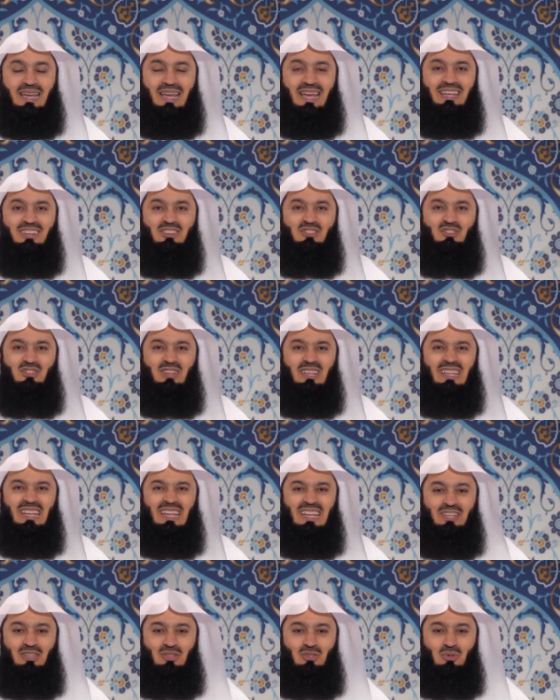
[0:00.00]
entry
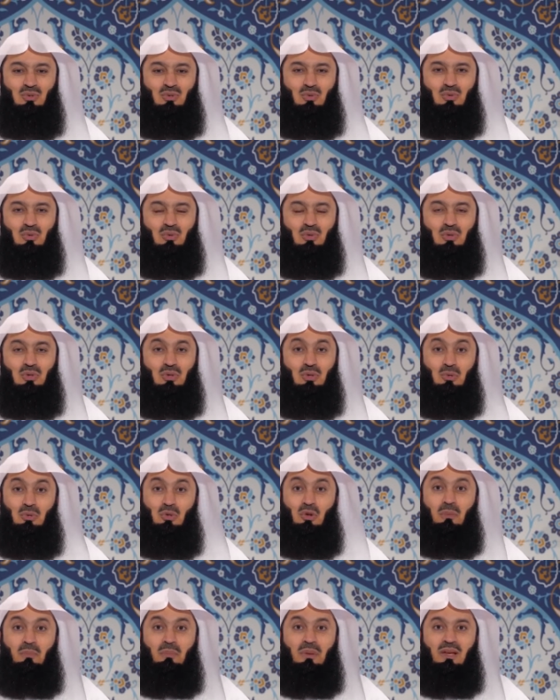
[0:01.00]
into, through
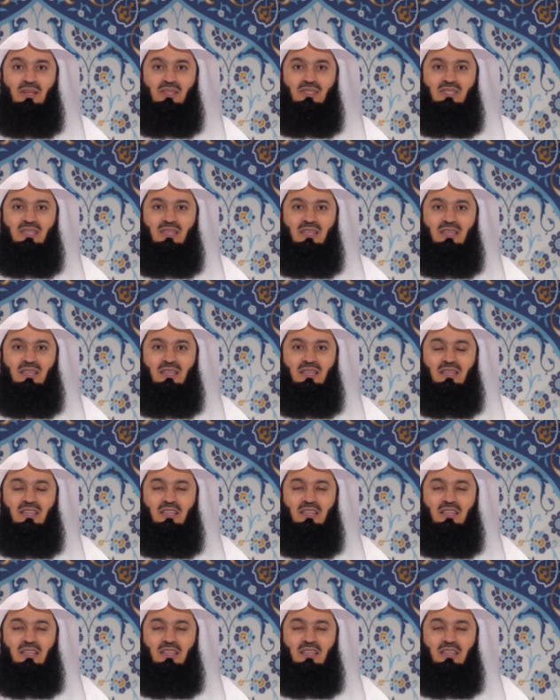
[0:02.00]
your mercy,